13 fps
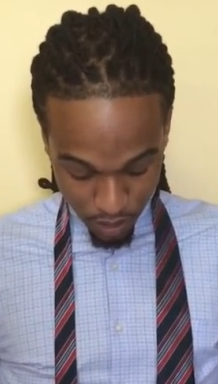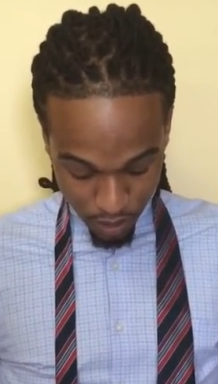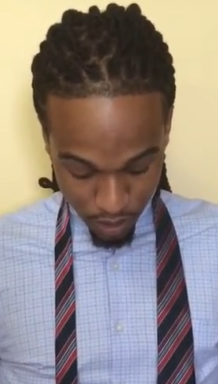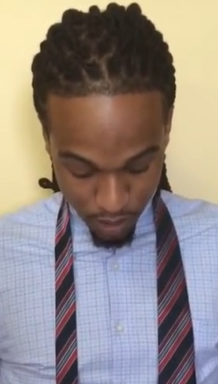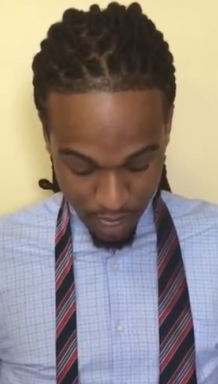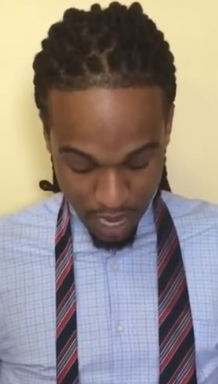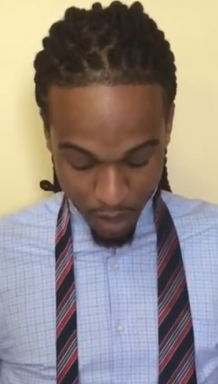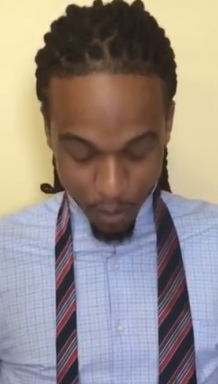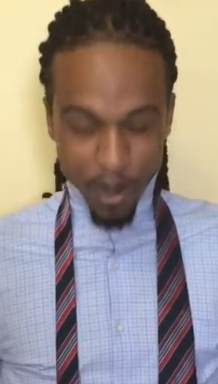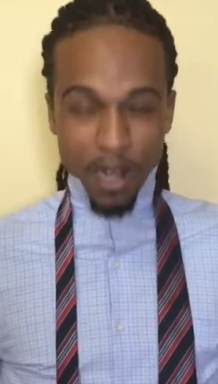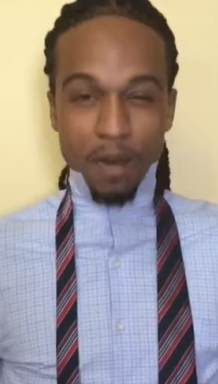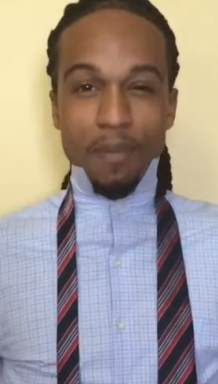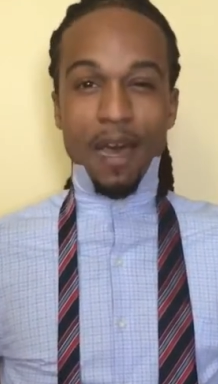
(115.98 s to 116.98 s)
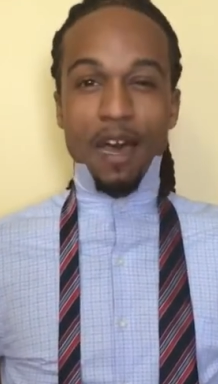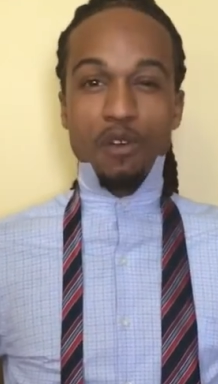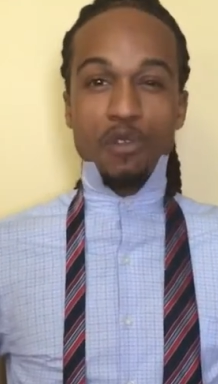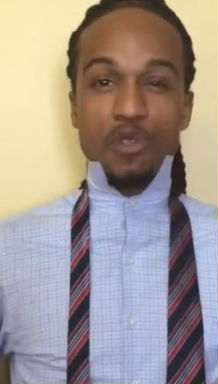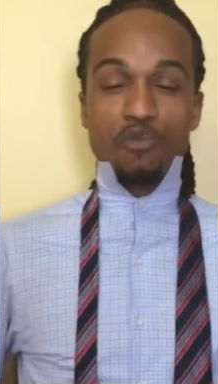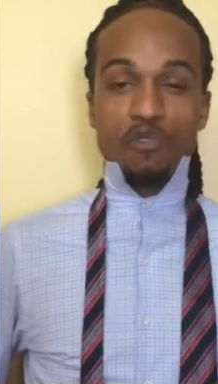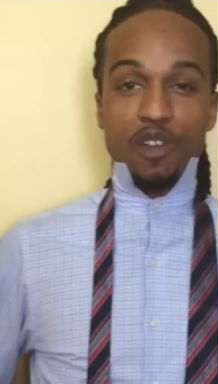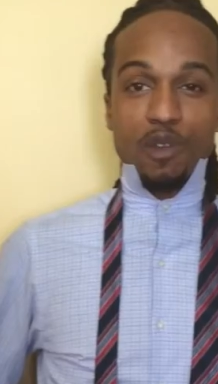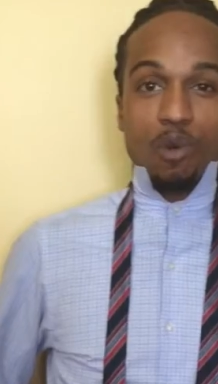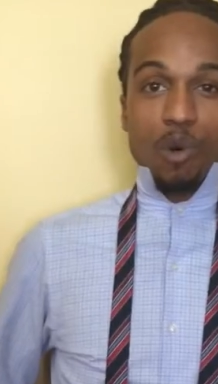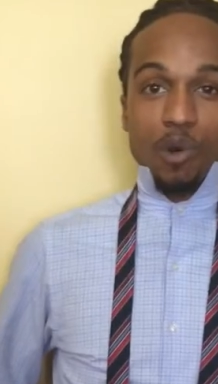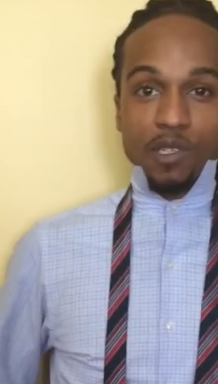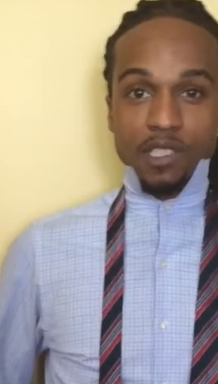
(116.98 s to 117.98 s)
So now we're at about
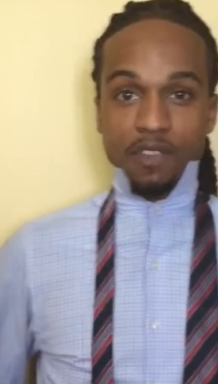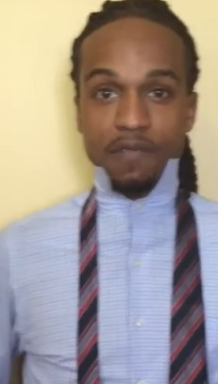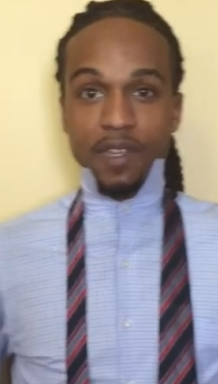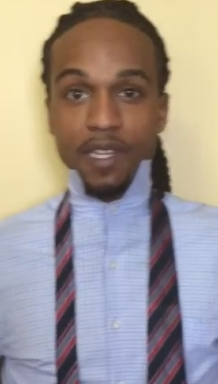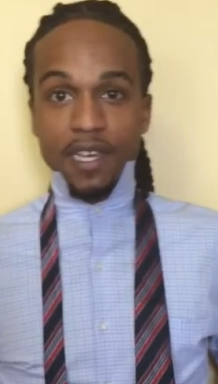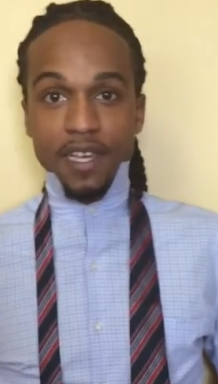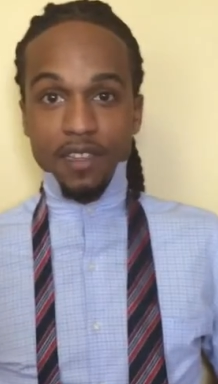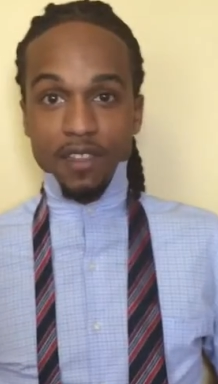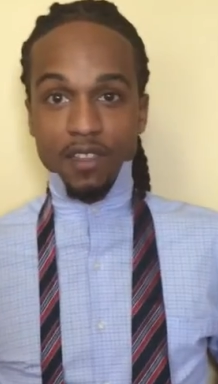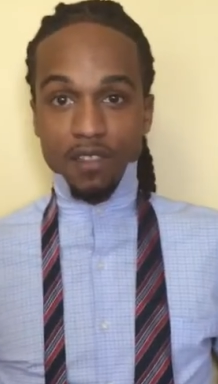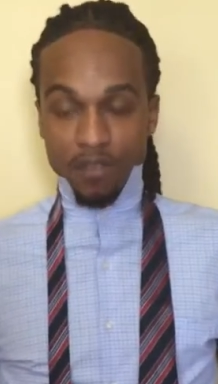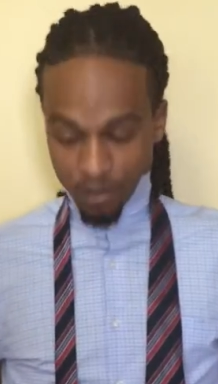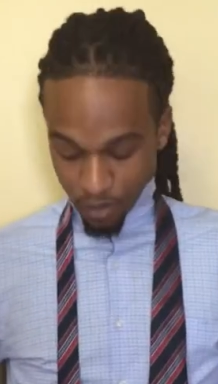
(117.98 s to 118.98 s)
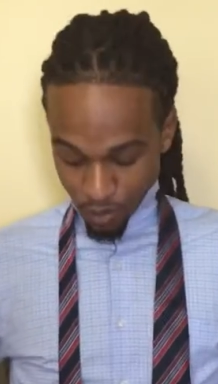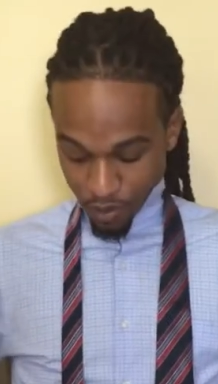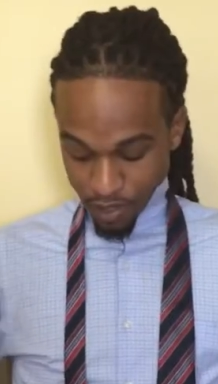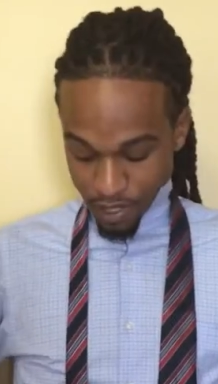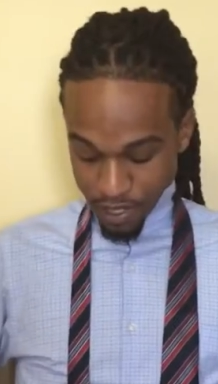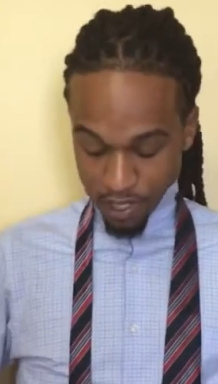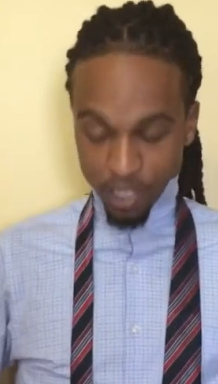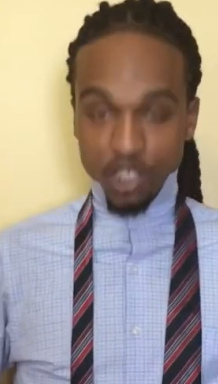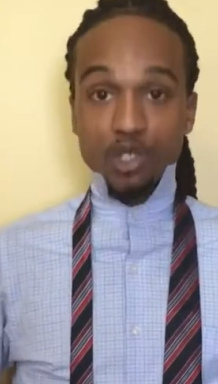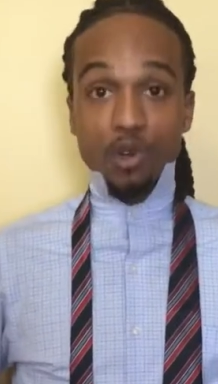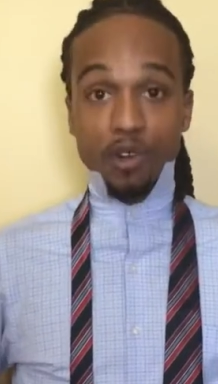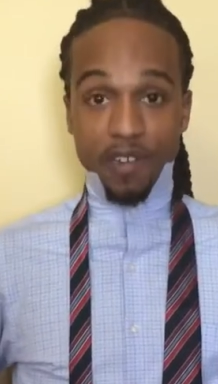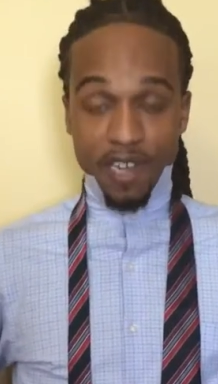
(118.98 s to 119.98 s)
3/4 of the length on the
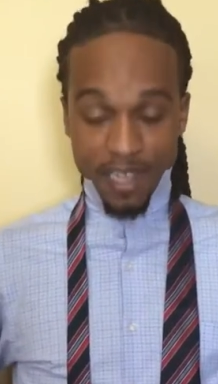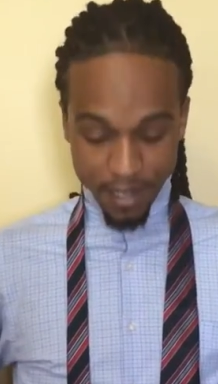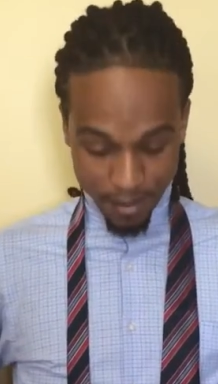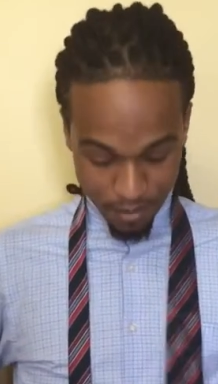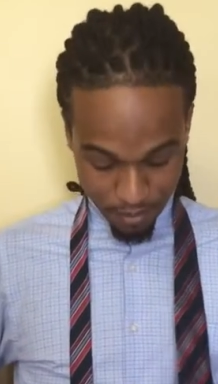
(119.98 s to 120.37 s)
shorter end.